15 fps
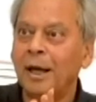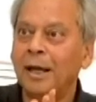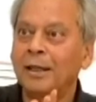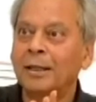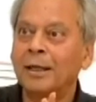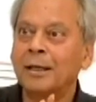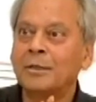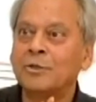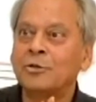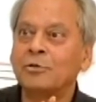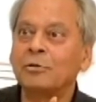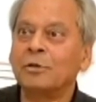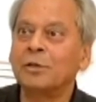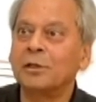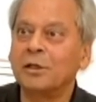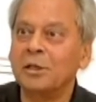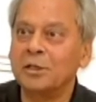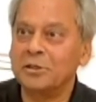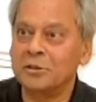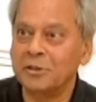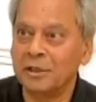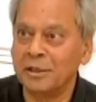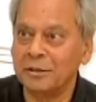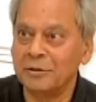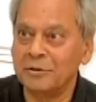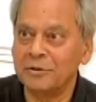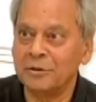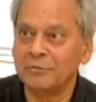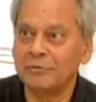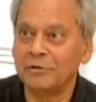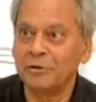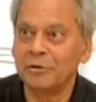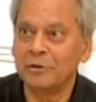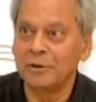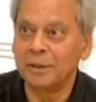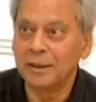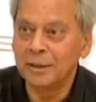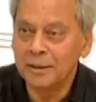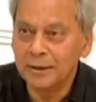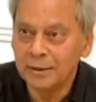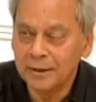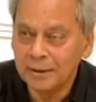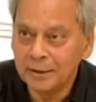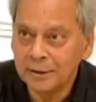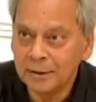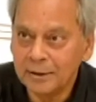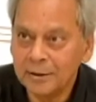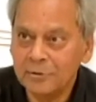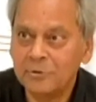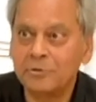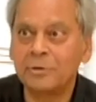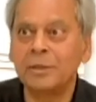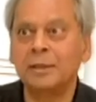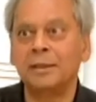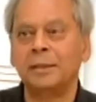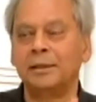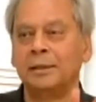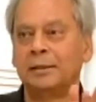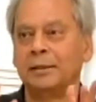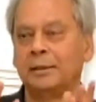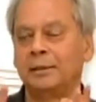And that sugar is the energy for the tree.